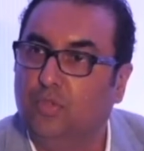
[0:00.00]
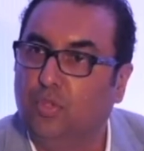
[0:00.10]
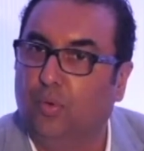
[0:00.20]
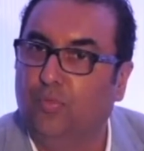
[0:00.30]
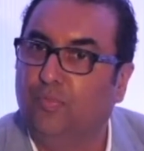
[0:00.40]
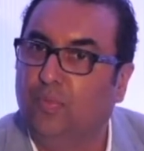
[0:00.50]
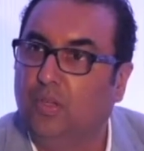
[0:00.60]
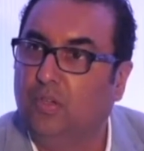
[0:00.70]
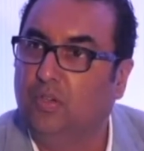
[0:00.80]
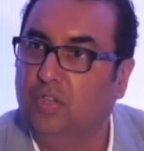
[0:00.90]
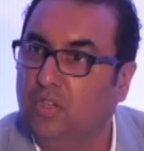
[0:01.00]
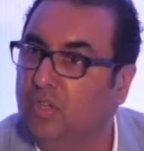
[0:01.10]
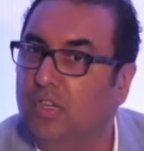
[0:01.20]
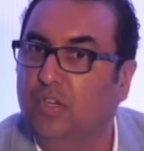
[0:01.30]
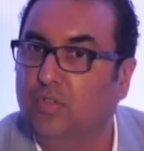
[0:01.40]
sort of
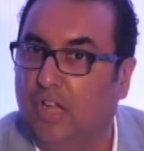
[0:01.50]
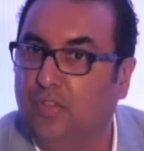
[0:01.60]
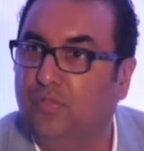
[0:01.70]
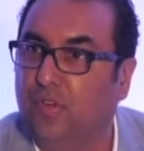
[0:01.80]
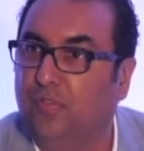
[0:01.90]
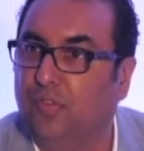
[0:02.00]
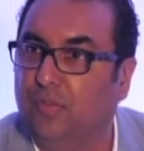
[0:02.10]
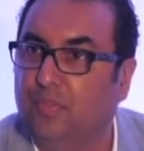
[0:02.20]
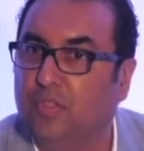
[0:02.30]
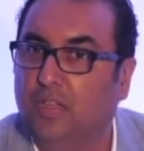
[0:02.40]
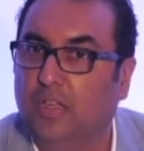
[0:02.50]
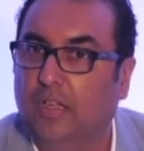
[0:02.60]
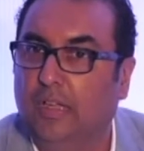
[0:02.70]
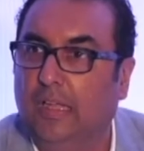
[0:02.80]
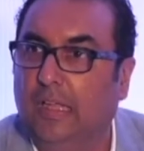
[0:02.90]
digitally transferring films
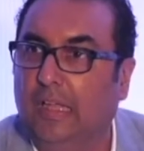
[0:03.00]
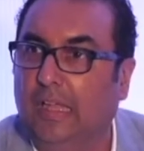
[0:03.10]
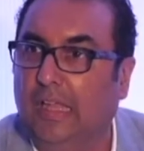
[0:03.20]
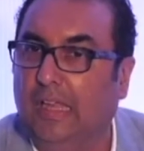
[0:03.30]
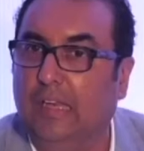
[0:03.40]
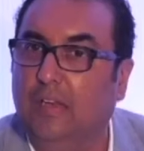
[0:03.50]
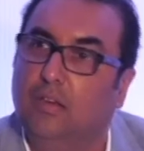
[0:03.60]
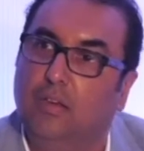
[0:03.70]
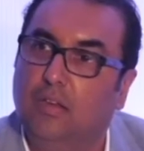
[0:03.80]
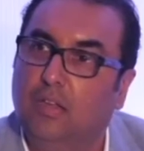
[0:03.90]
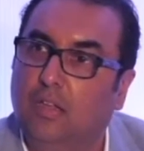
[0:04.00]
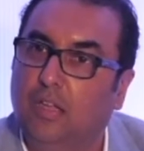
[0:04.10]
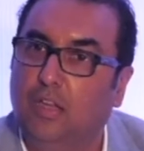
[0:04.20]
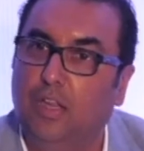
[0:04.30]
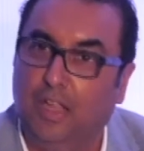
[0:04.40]
in
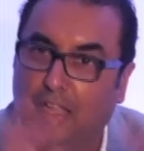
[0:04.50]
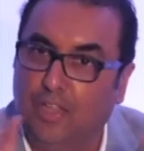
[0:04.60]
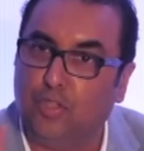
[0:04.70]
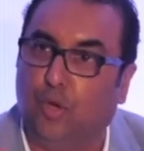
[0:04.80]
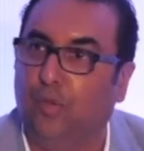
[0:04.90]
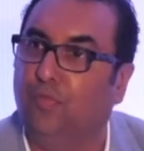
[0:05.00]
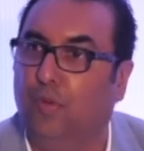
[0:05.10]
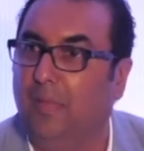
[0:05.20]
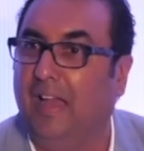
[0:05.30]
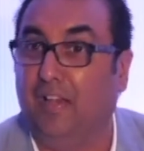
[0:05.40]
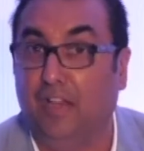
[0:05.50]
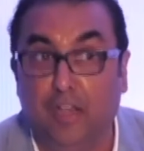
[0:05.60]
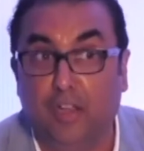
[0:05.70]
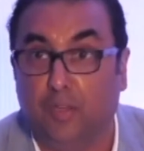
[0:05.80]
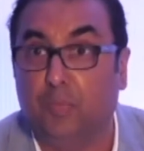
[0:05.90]
a sort of format in
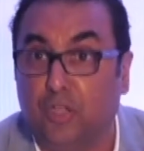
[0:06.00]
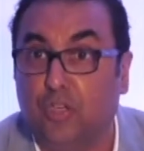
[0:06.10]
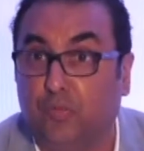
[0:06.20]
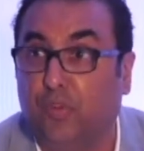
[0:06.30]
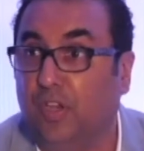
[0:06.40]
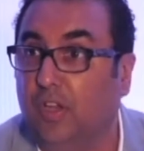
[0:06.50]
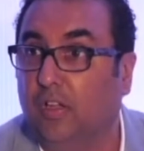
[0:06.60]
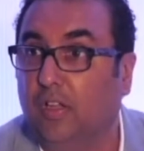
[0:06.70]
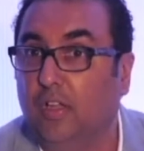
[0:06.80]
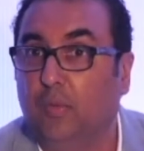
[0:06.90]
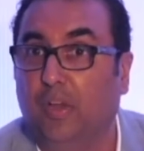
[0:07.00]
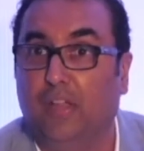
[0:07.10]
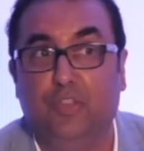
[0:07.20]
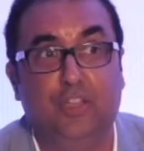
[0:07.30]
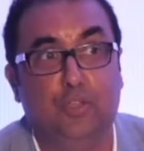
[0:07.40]
India, especially for India,
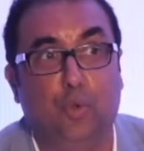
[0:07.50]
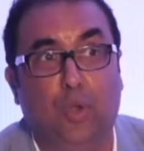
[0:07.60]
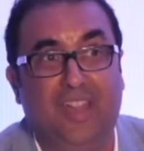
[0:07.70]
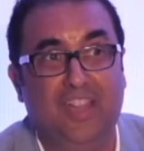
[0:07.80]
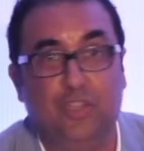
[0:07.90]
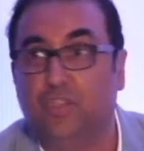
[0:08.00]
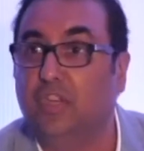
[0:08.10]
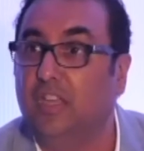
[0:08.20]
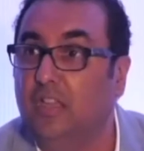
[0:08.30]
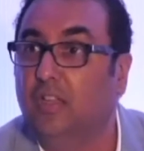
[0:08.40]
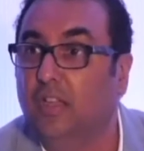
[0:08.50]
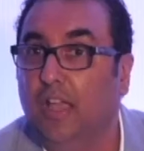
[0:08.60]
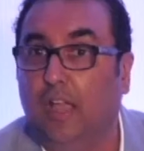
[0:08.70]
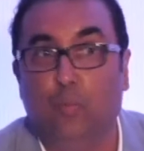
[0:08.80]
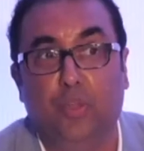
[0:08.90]
where everything is called HD,
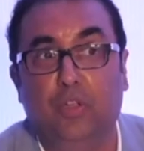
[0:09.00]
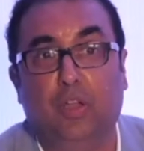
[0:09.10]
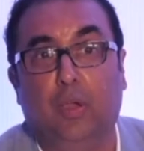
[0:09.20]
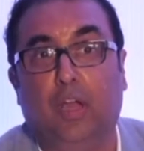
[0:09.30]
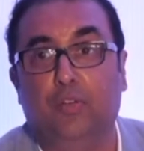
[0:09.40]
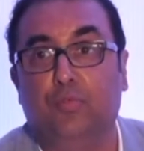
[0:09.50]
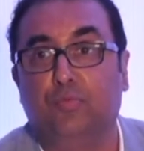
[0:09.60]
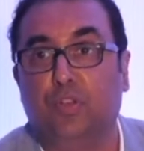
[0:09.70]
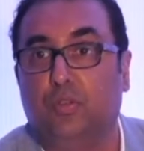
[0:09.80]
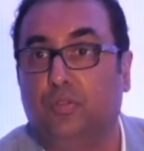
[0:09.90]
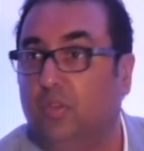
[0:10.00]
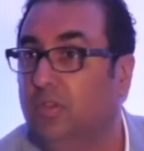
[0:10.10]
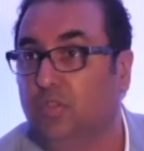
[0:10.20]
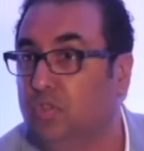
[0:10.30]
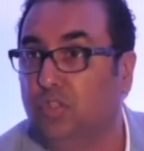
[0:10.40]
and we are
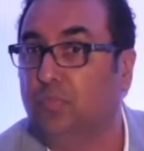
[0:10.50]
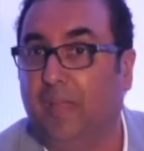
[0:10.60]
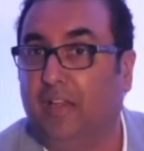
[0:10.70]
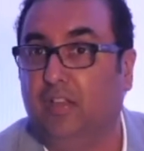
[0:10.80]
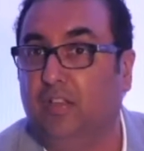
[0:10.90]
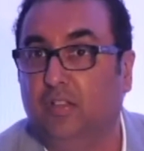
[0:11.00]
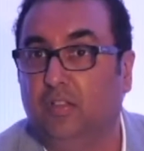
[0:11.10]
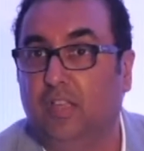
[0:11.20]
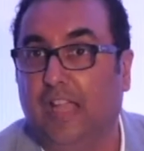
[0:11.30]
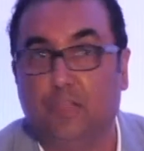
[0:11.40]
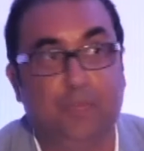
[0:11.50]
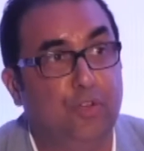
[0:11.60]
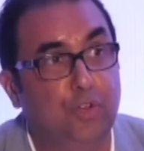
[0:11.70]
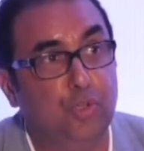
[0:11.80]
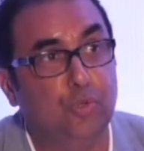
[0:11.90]
disrespecting the
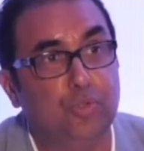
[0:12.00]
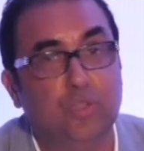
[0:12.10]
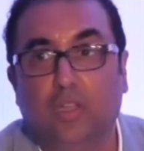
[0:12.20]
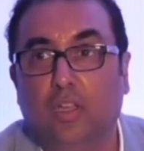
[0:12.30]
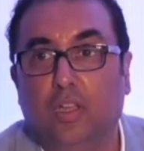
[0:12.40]
aspect ratios.